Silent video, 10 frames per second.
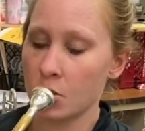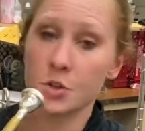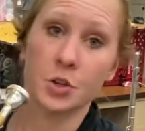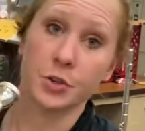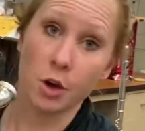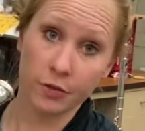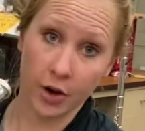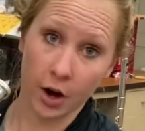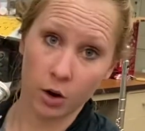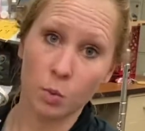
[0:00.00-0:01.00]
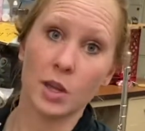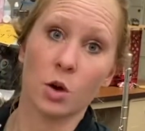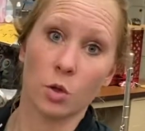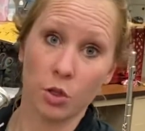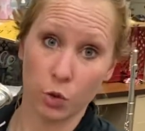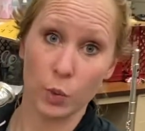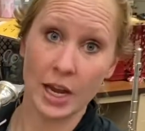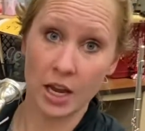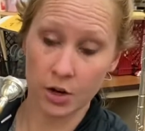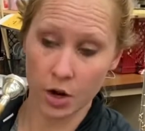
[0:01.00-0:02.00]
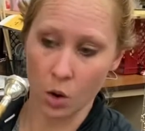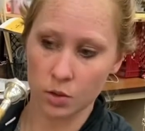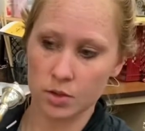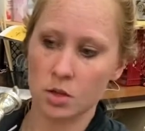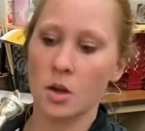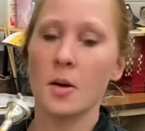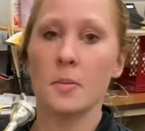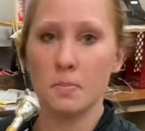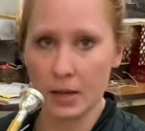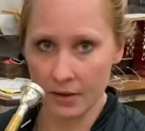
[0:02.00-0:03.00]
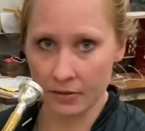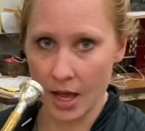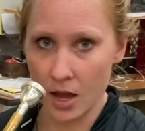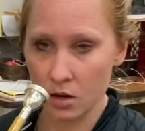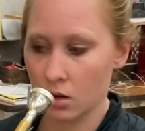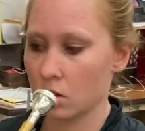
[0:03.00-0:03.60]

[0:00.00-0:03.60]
So far, we know 3 notes: B flat,